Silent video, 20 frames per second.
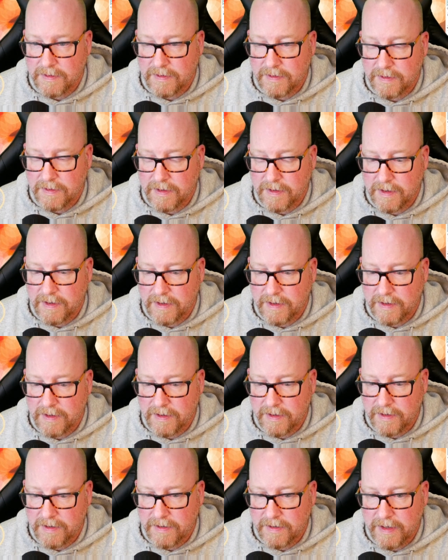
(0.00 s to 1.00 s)

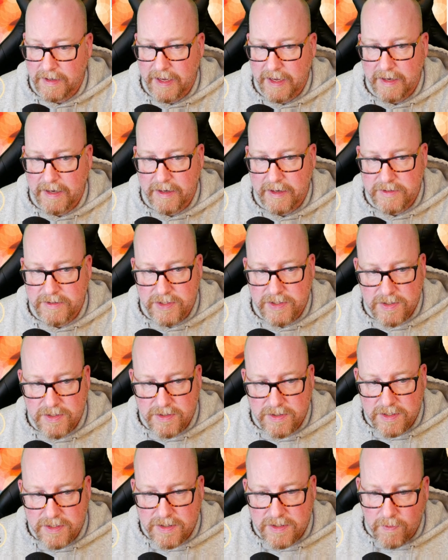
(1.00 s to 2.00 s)
And
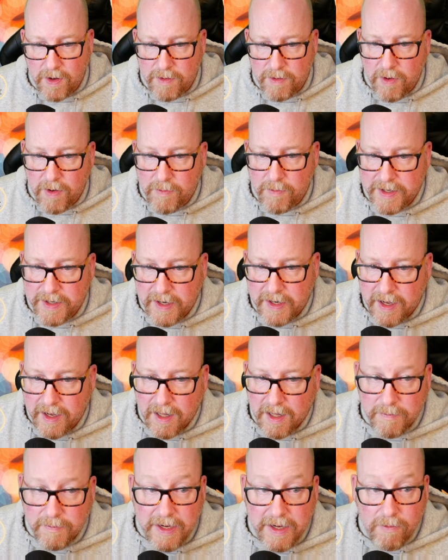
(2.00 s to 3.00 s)
just one moment,
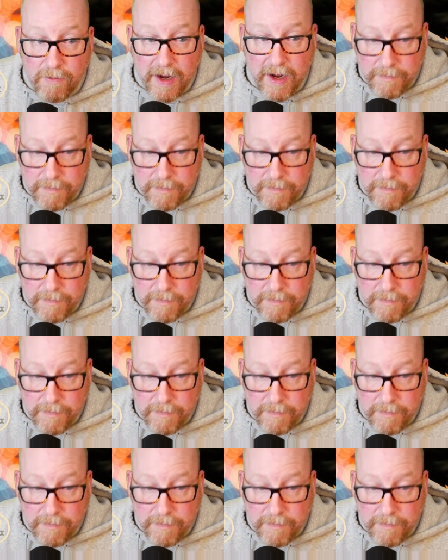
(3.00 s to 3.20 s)
I'll be right